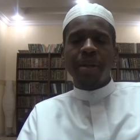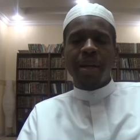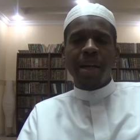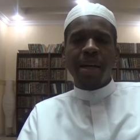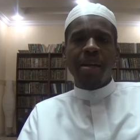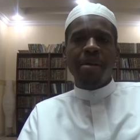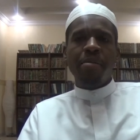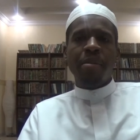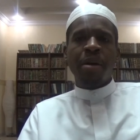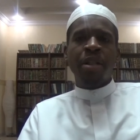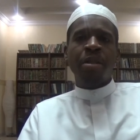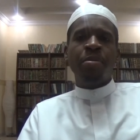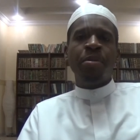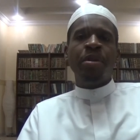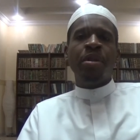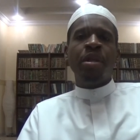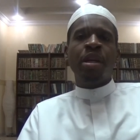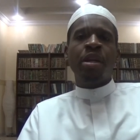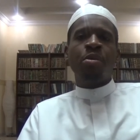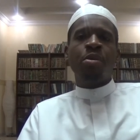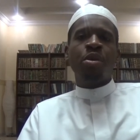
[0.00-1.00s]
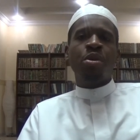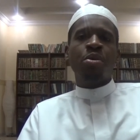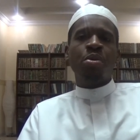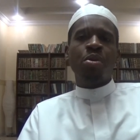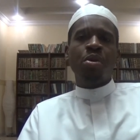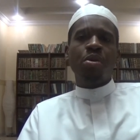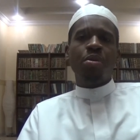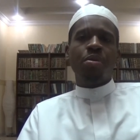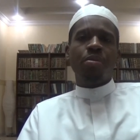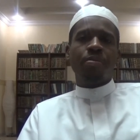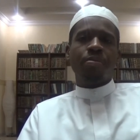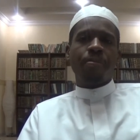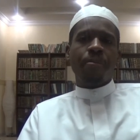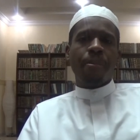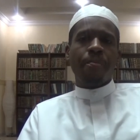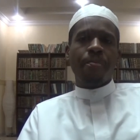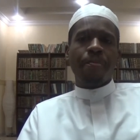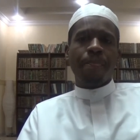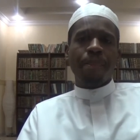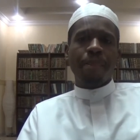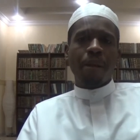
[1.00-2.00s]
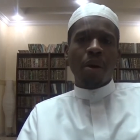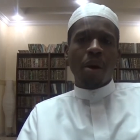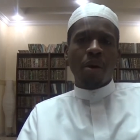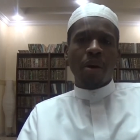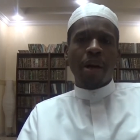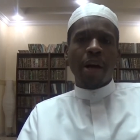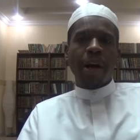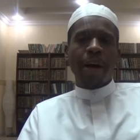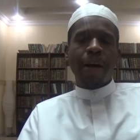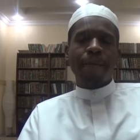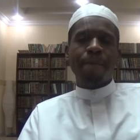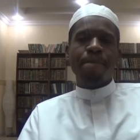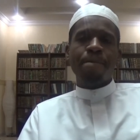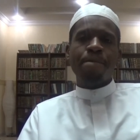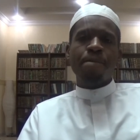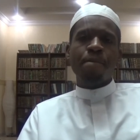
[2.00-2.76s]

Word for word: and it must be done in one's wudu, okay?